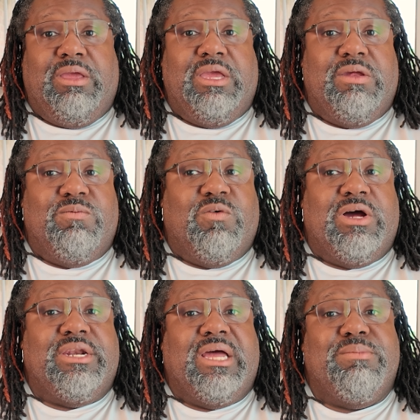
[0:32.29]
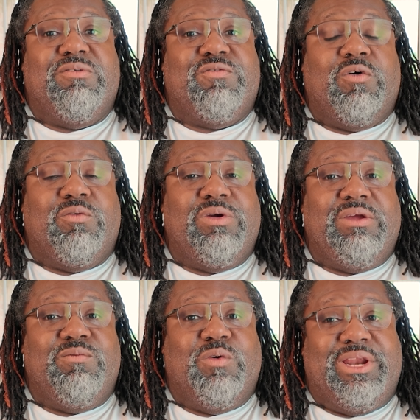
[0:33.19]
and one day before
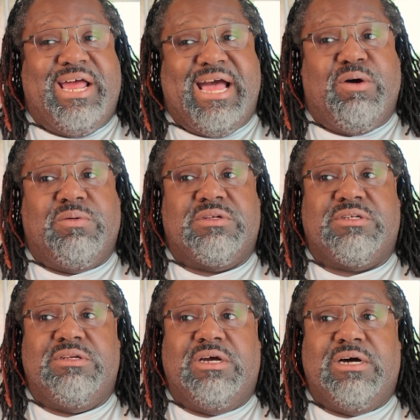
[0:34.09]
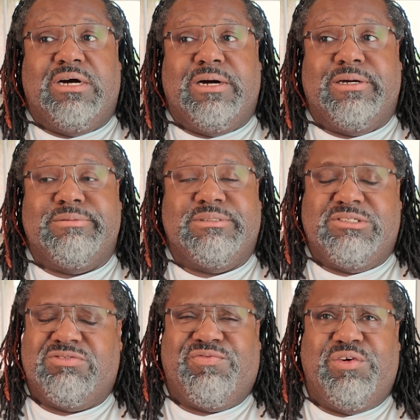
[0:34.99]
we went out,
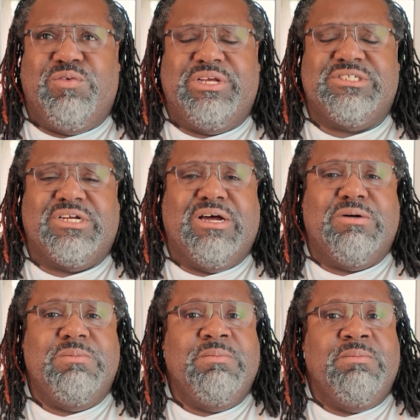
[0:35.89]
just a few weeks ago,